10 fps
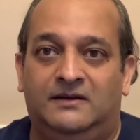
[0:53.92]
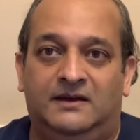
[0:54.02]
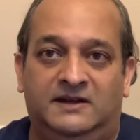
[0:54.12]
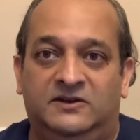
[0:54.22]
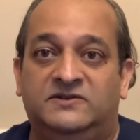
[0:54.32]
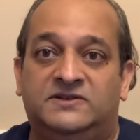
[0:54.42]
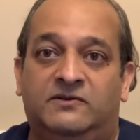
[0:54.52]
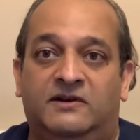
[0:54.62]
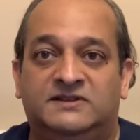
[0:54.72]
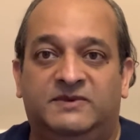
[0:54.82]
and he also
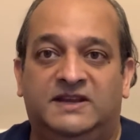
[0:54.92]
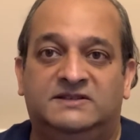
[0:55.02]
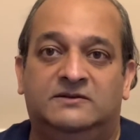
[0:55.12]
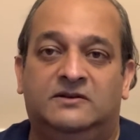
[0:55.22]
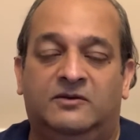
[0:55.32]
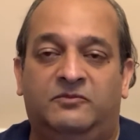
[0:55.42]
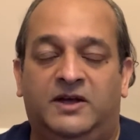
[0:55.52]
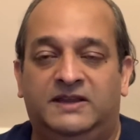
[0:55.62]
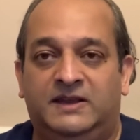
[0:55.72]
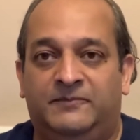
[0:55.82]
asked me to look at
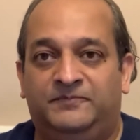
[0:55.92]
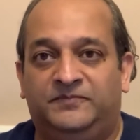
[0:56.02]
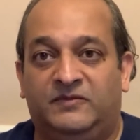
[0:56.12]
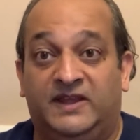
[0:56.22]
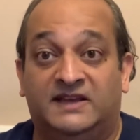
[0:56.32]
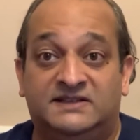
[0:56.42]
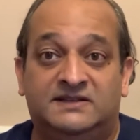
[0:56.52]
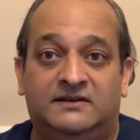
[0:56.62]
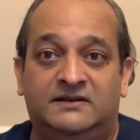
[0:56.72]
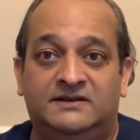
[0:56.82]
my
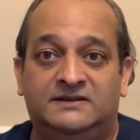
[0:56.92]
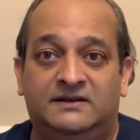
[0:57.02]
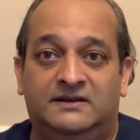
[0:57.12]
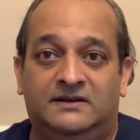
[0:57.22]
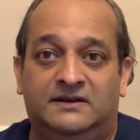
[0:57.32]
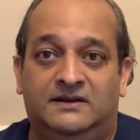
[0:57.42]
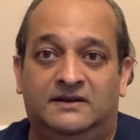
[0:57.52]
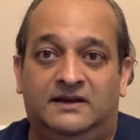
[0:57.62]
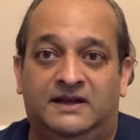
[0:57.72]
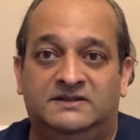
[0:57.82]
exercise
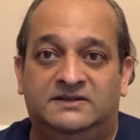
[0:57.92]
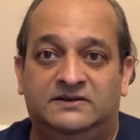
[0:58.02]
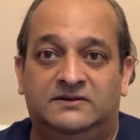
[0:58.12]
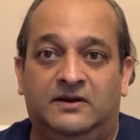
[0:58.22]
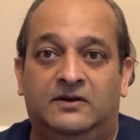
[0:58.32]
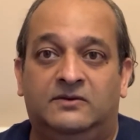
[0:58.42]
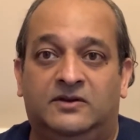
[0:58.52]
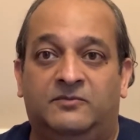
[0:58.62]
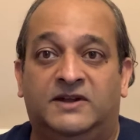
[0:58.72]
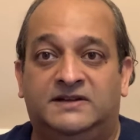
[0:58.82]
and to look at
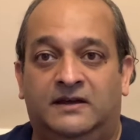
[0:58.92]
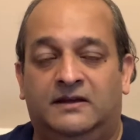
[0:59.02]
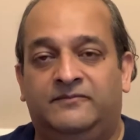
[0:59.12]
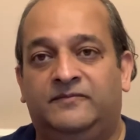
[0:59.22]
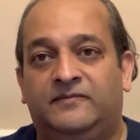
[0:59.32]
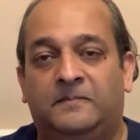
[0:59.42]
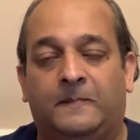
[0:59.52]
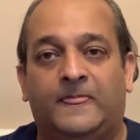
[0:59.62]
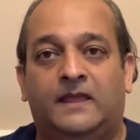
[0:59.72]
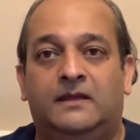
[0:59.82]
my diet.
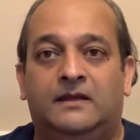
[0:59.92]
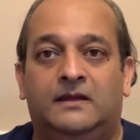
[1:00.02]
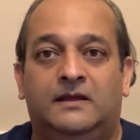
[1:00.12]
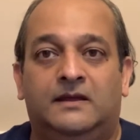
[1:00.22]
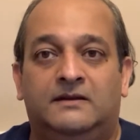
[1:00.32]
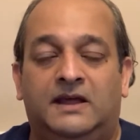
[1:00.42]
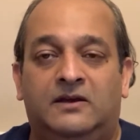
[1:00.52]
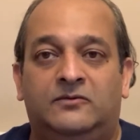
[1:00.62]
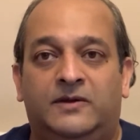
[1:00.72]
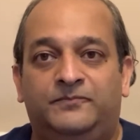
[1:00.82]

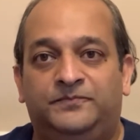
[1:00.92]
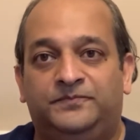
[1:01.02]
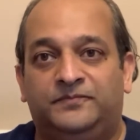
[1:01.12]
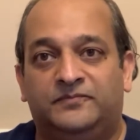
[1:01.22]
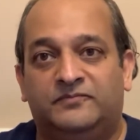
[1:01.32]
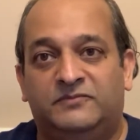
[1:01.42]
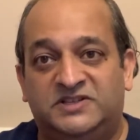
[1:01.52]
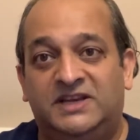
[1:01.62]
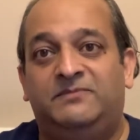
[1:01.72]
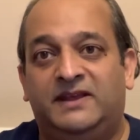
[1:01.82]
Now, my
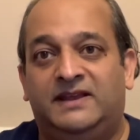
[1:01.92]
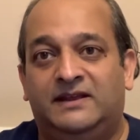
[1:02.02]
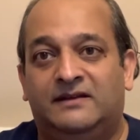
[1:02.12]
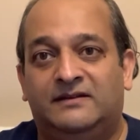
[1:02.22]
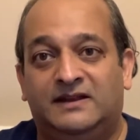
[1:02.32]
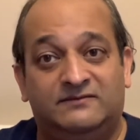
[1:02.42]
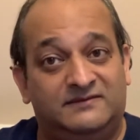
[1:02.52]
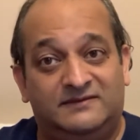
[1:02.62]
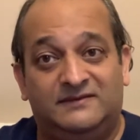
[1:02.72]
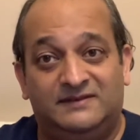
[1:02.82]
GP,
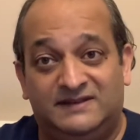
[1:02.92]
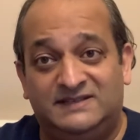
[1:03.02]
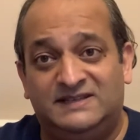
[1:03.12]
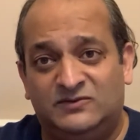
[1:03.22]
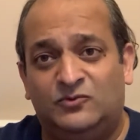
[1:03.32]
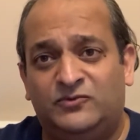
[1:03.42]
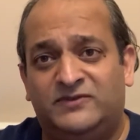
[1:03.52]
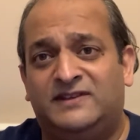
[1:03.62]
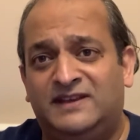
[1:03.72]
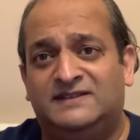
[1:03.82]
this is all the things